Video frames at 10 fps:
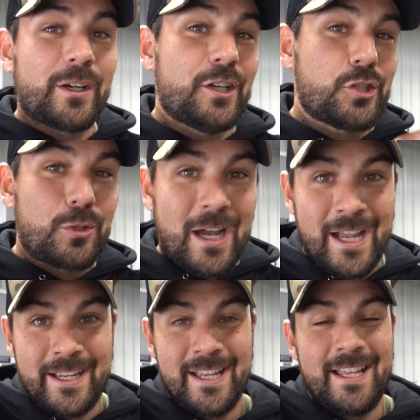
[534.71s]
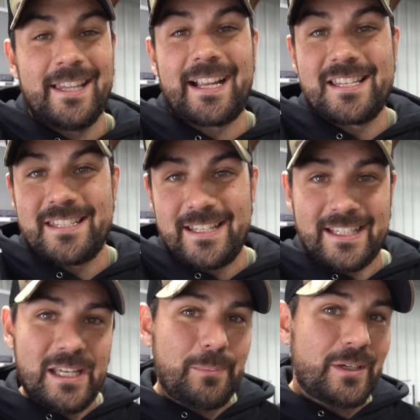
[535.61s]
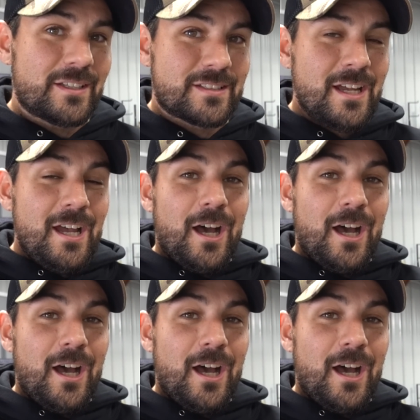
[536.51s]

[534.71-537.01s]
going to try like i said to keep it as